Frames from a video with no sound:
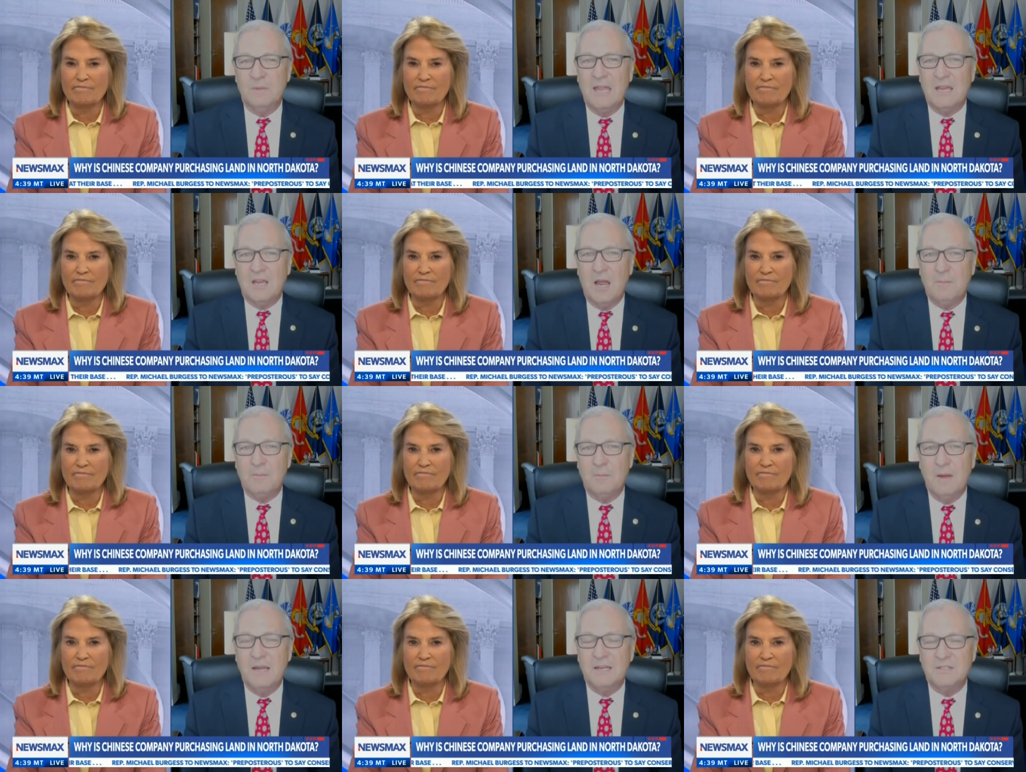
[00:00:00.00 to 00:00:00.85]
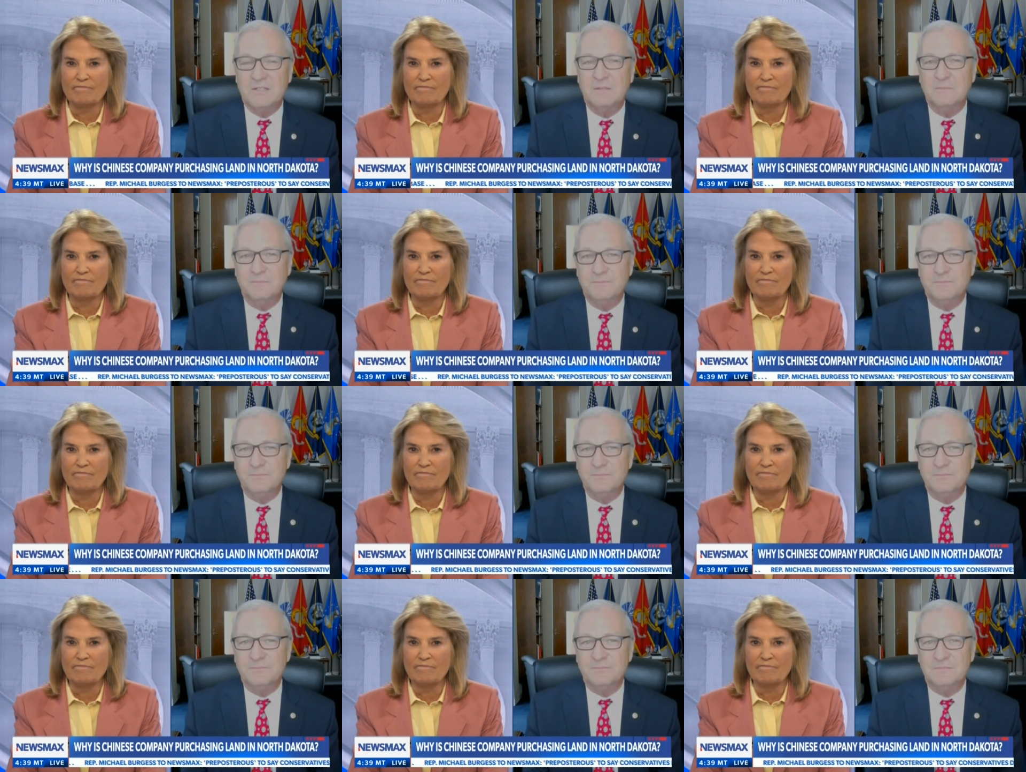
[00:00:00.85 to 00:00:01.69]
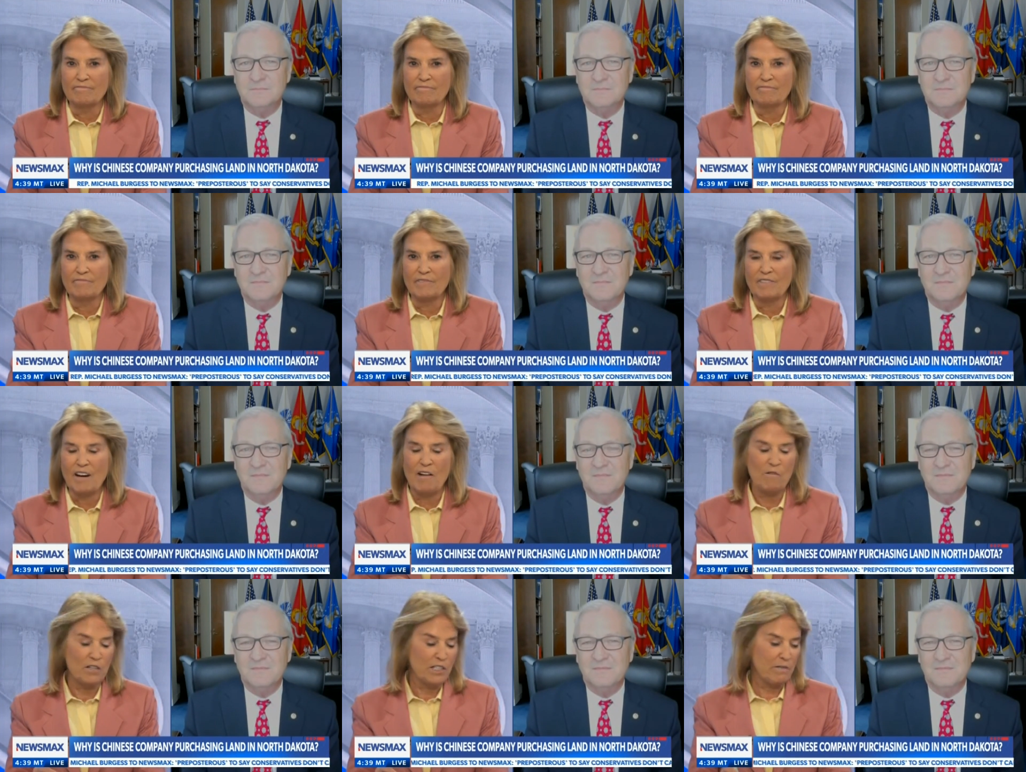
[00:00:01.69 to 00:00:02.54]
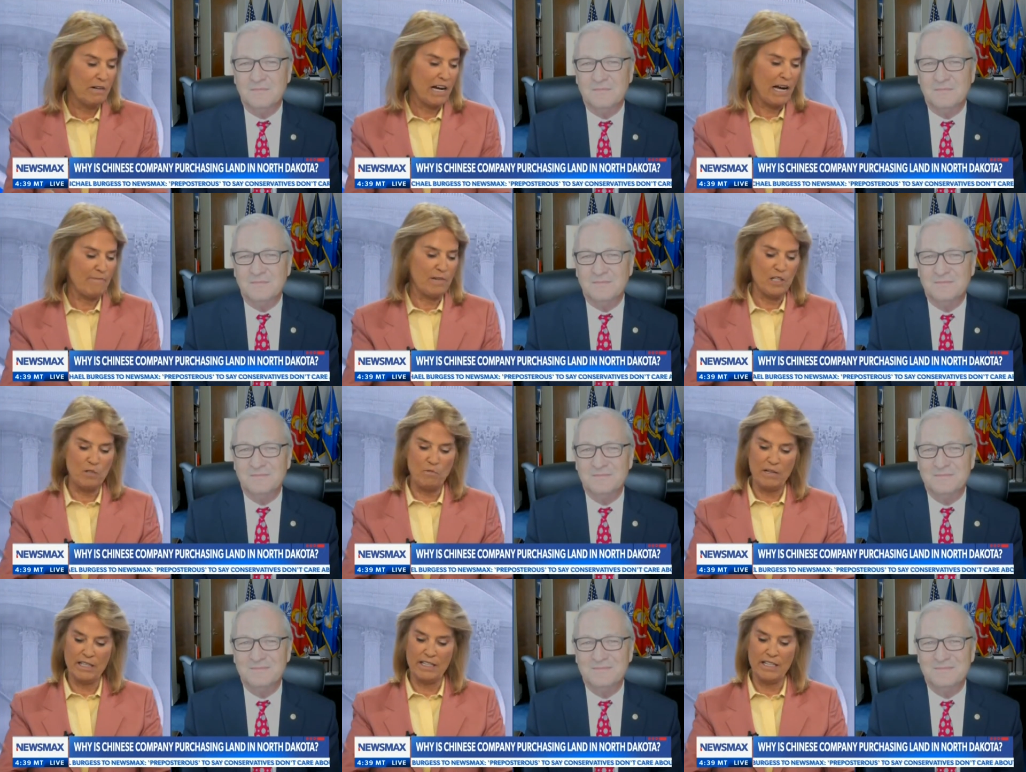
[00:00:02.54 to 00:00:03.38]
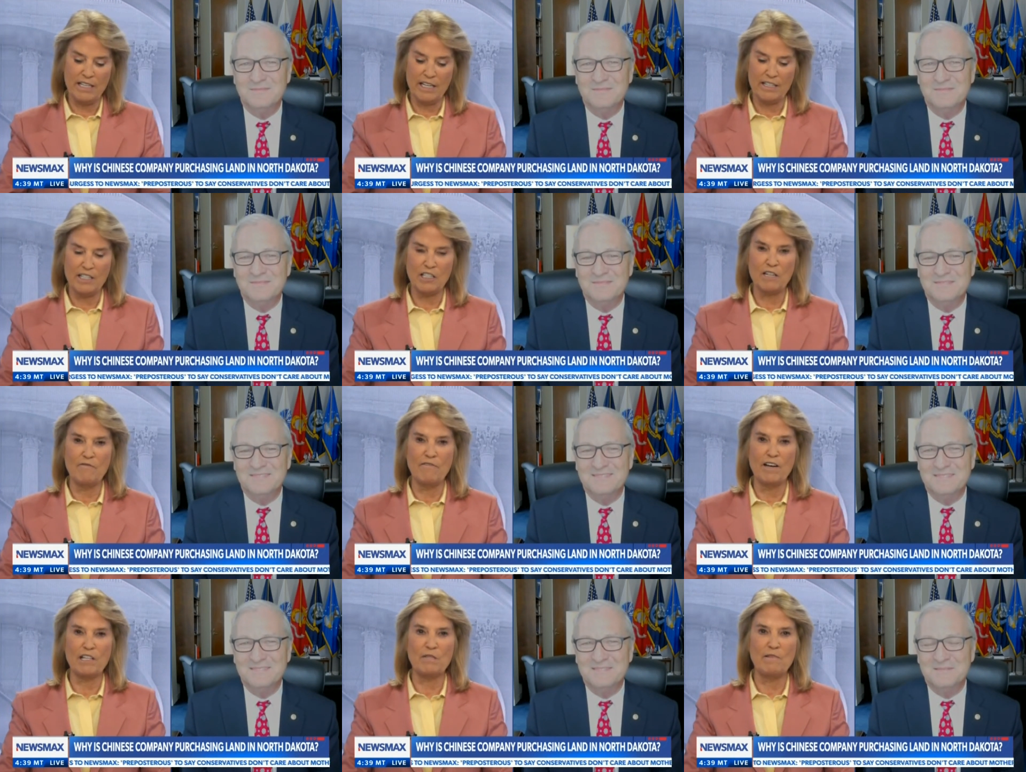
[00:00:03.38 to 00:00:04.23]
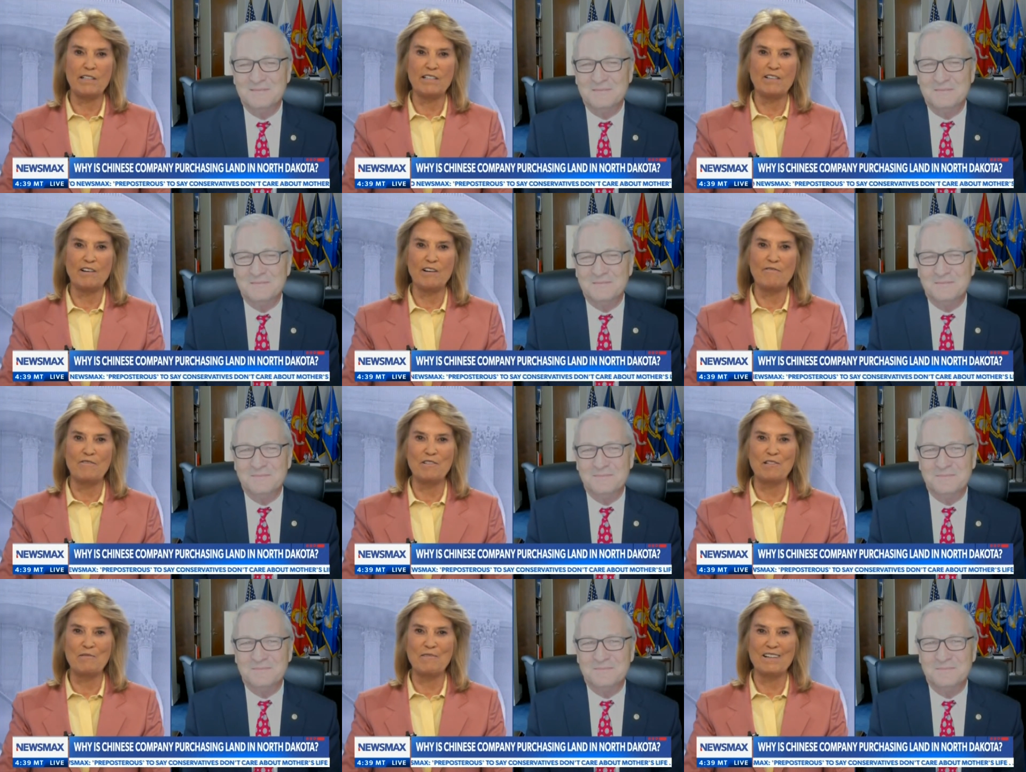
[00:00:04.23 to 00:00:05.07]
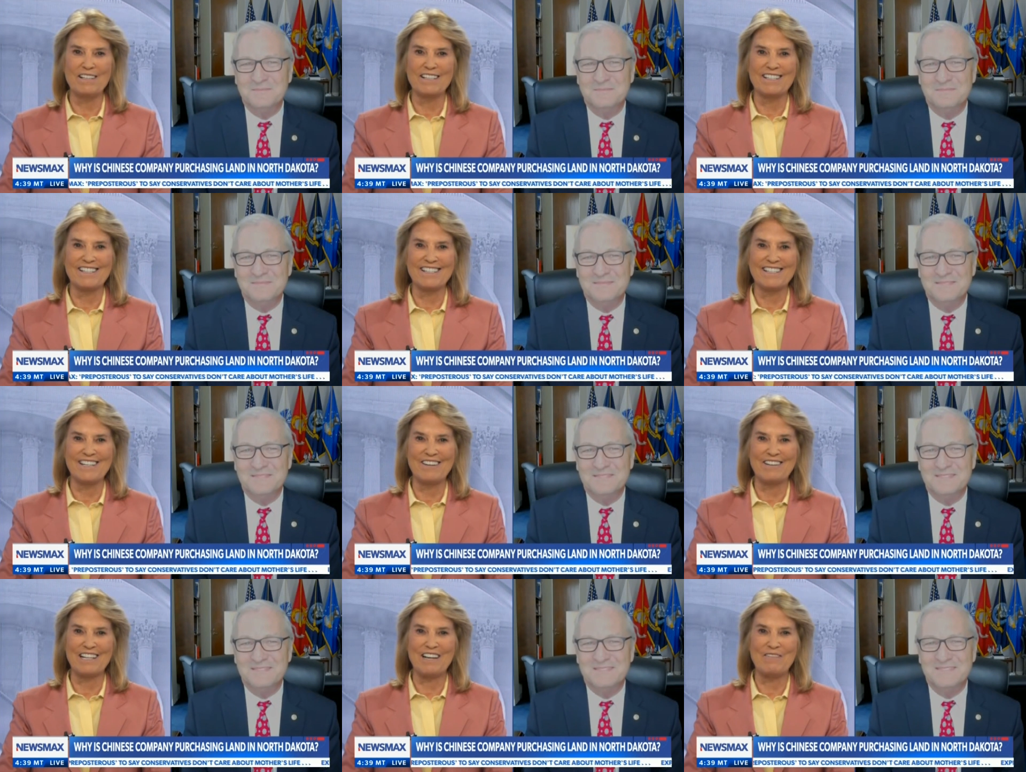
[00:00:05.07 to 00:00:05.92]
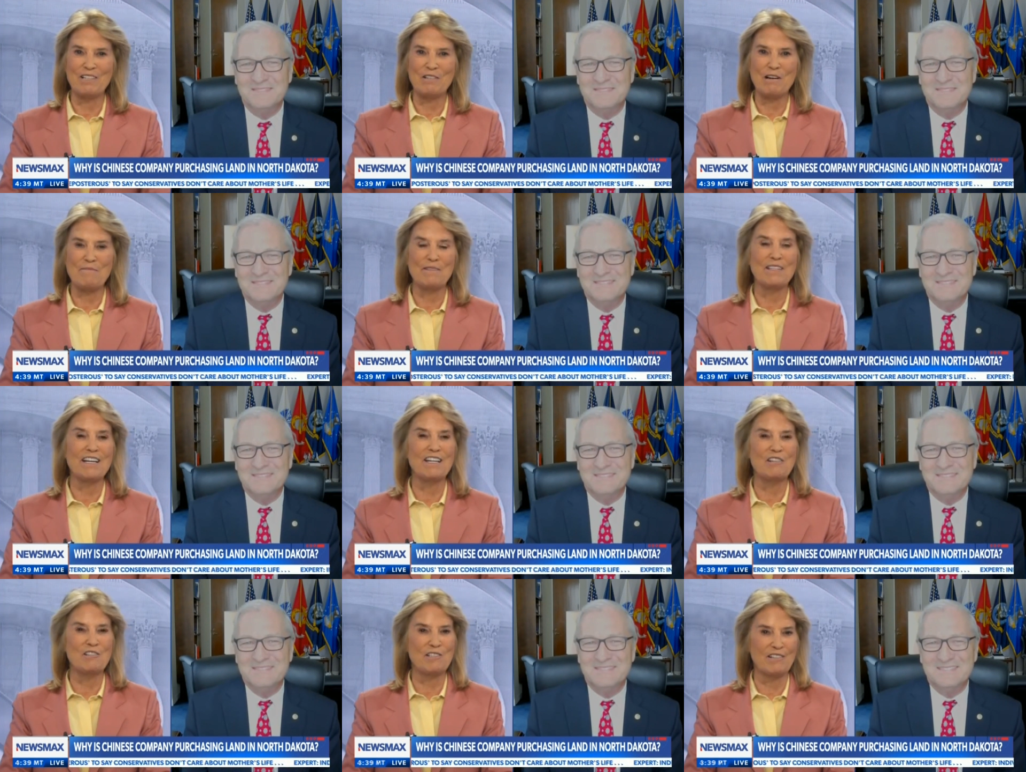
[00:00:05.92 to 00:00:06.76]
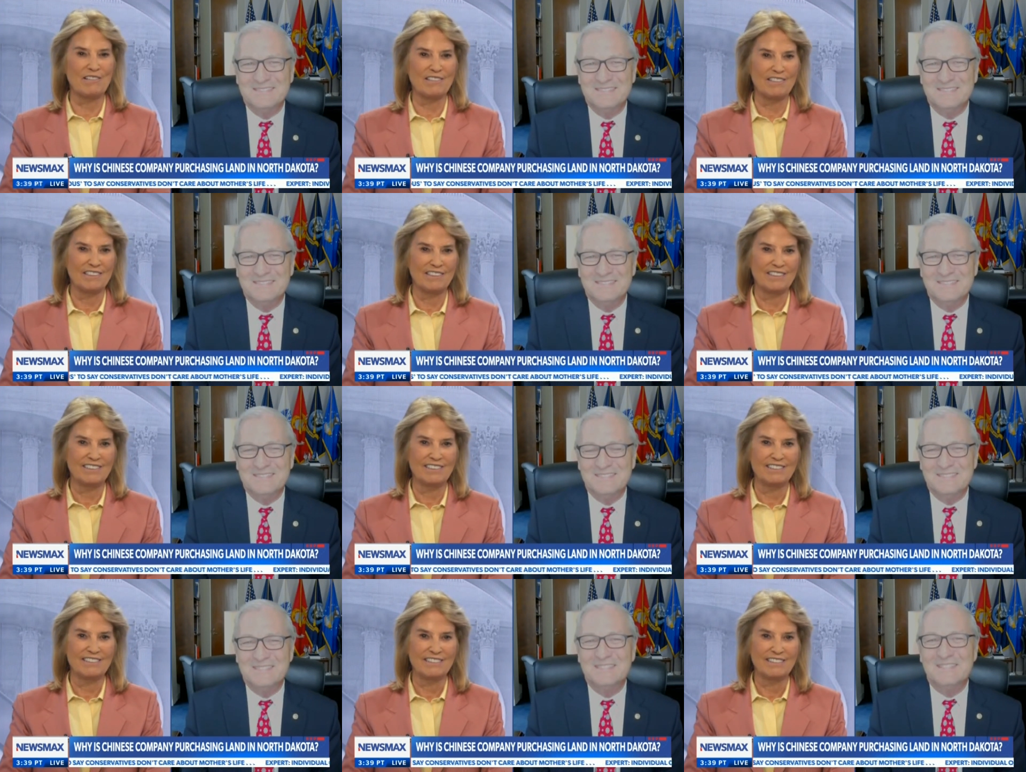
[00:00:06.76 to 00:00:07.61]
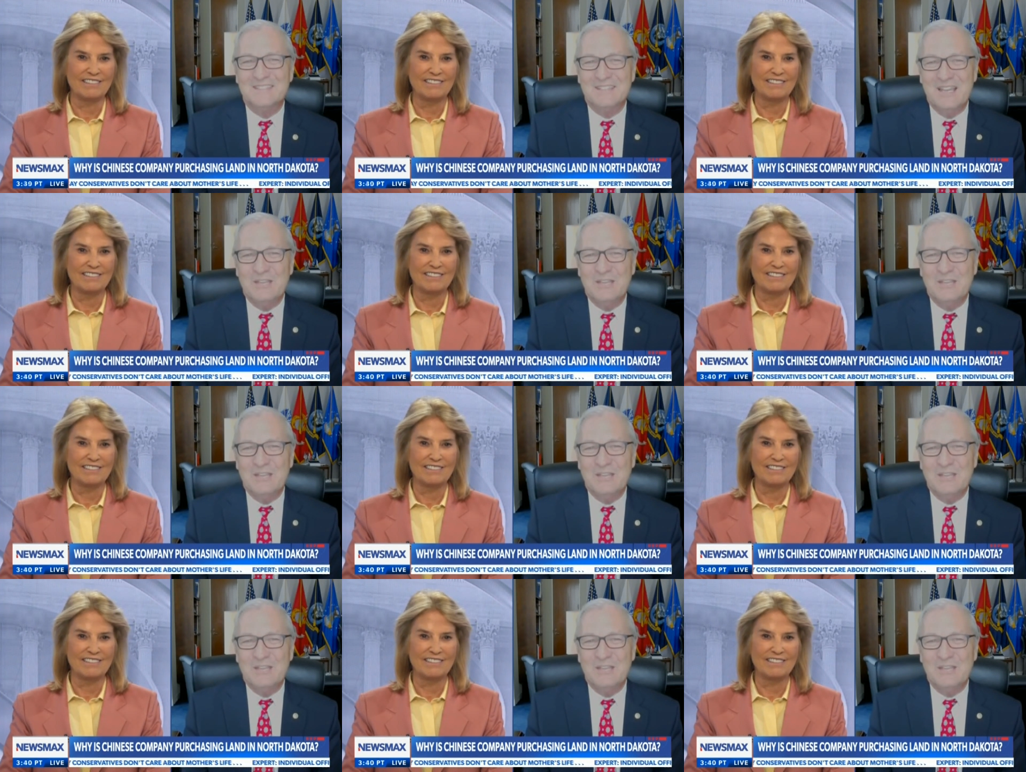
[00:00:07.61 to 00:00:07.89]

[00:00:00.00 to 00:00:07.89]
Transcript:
Speaker 1: compromised.
Speaker 2: All right, we'll see what happens with uh, this investment and all future ones. Uh, Senator Kevin Cramer, thank you, sir.
Speaker 1: Thank